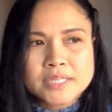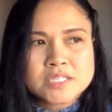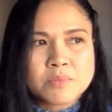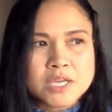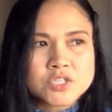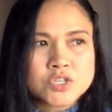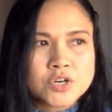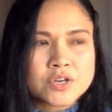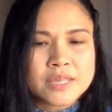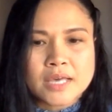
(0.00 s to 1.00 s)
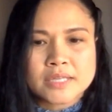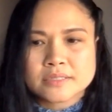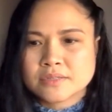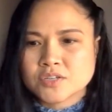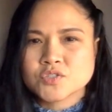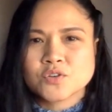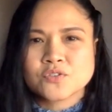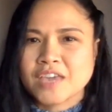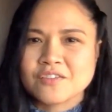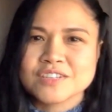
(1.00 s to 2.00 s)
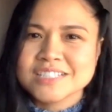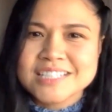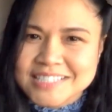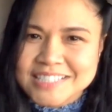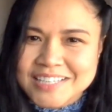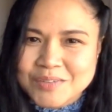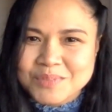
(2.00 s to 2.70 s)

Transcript: and to make sure that there's no favoritism.